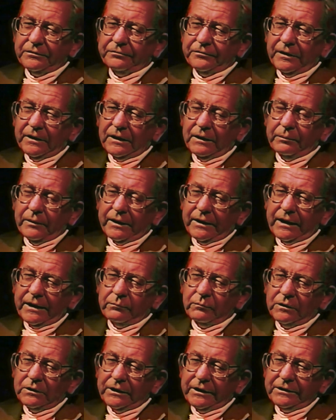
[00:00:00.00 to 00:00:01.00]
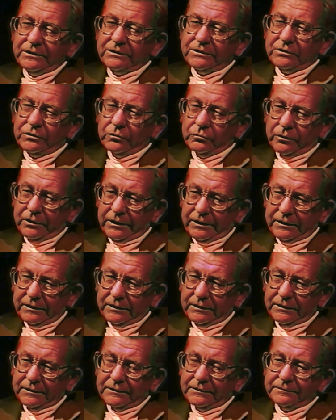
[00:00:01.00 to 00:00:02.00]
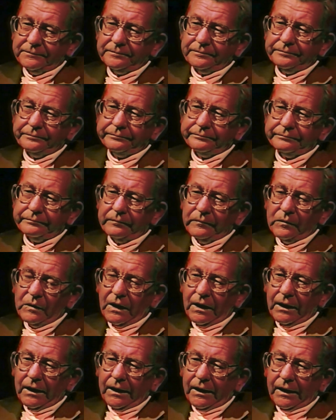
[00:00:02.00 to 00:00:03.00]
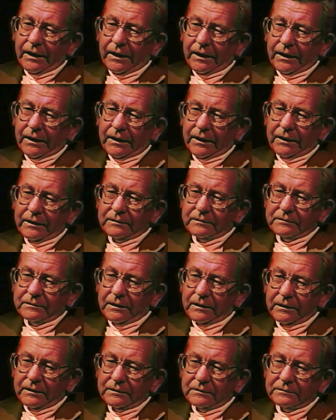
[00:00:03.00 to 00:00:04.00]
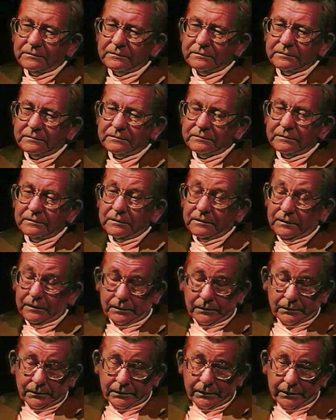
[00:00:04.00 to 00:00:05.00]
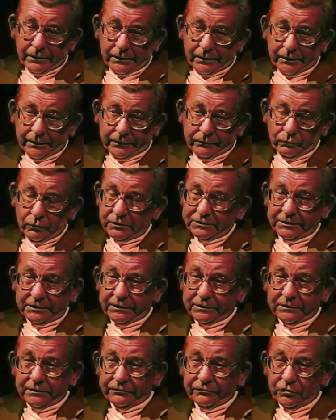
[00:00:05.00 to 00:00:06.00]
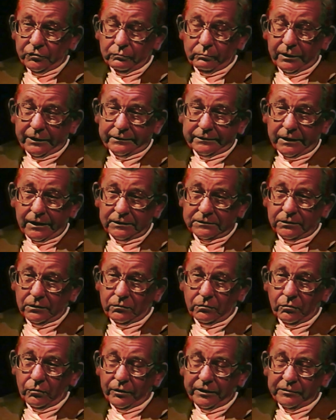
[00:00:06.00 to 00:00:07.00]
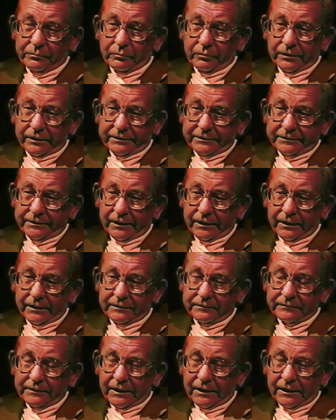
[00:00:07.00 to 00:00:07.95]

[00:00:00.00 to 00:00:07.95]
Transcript: And there was a fellow by the name of Lee Stewart. Yes. And I wasn't interviewed by Dr. Hoyt, but...